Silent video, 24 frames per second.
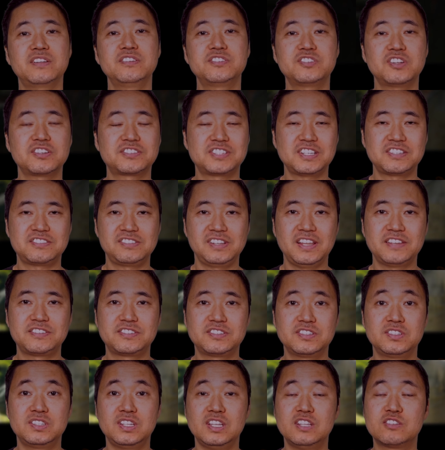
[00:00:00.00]
success
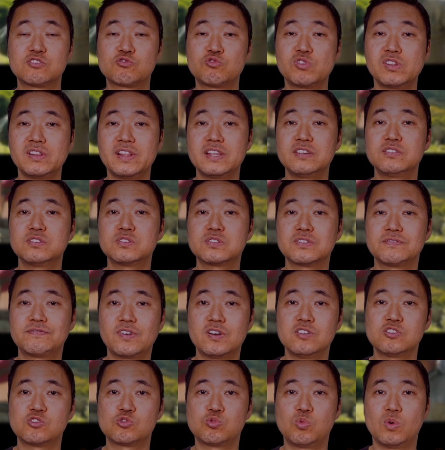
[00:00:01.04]
lesson is related to the
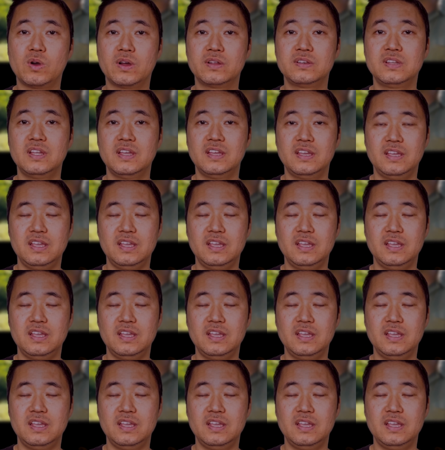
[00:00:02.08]
first one,